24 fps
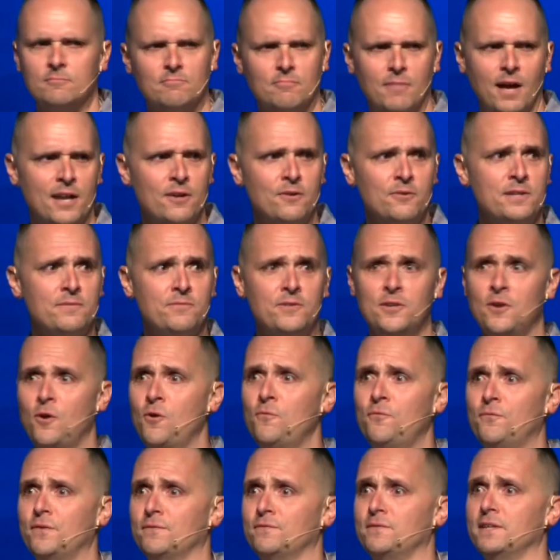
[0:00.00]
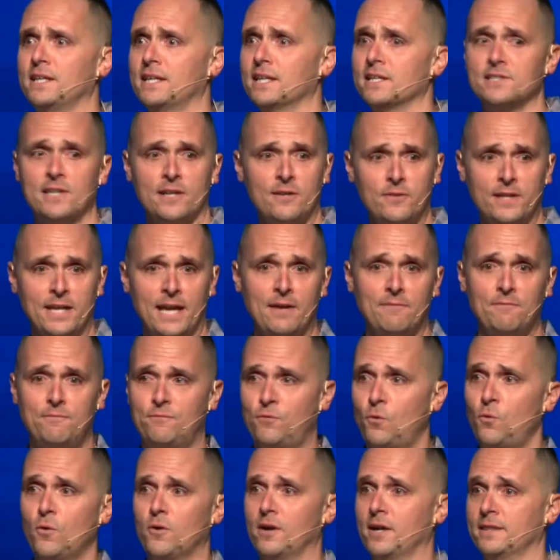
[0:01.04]
I don't even know 50 kids. I only have
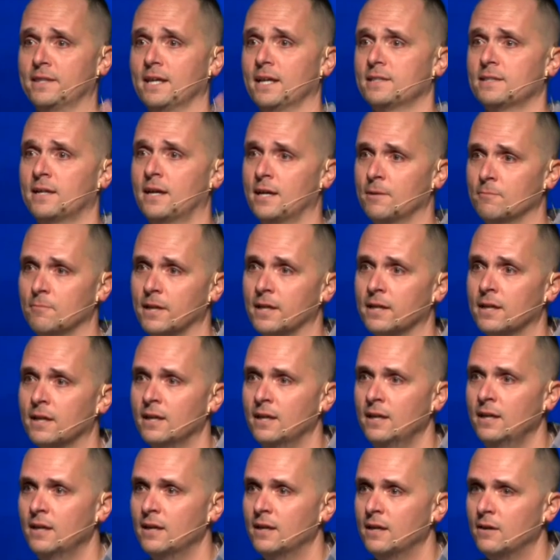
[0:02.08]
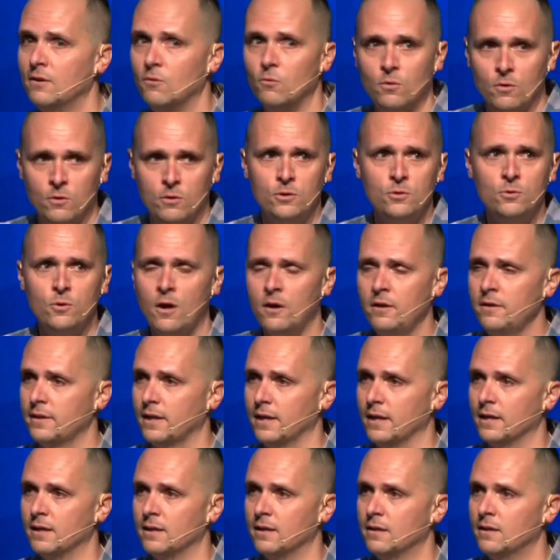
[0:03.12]
four at that time. Like, well, who are
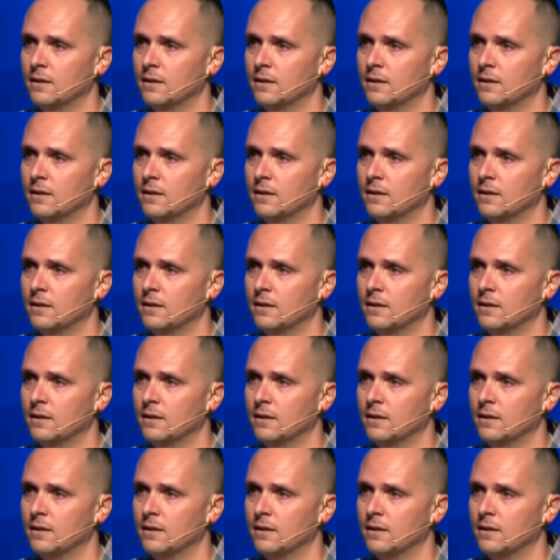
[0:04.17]
they?